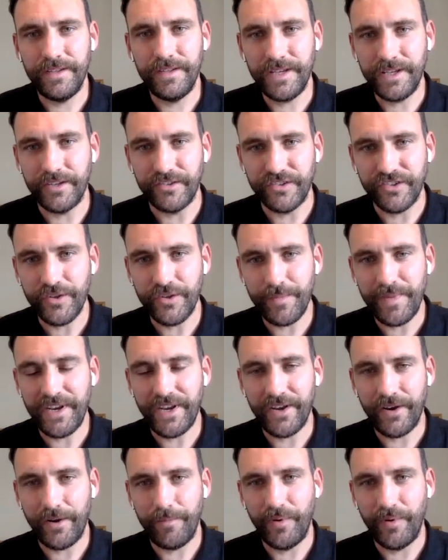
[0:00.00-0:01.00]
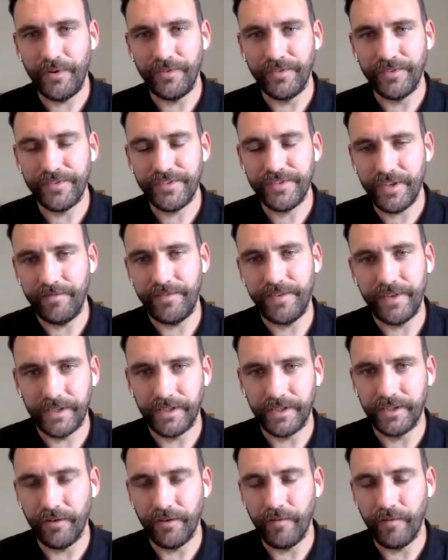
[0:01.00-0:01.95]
Nina, just to pick up on something